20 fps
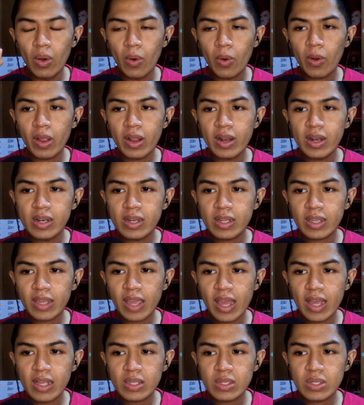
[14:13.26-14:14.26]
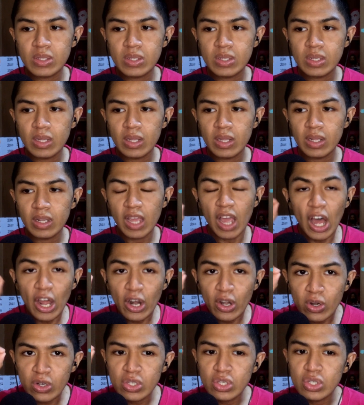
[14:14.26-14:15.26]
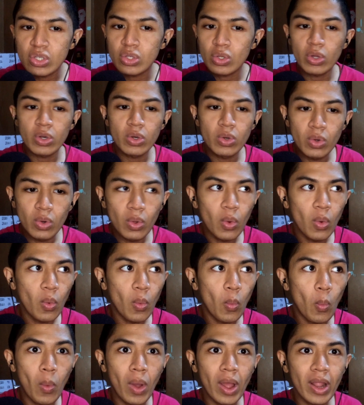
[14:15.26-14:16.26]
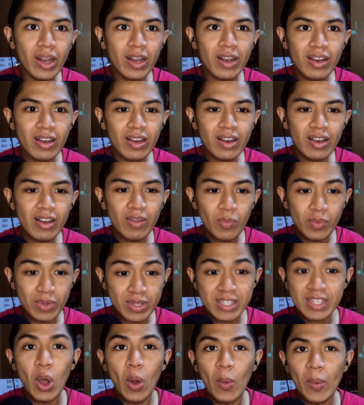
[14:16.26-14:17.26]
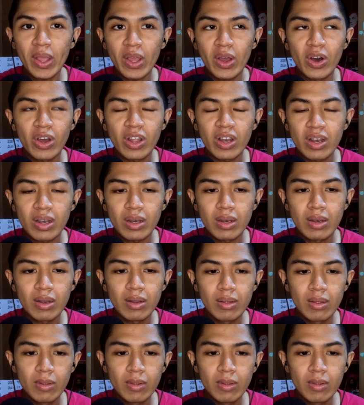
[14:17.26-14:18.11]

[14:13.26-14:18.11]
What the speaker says: or in the case, they understood what's going on,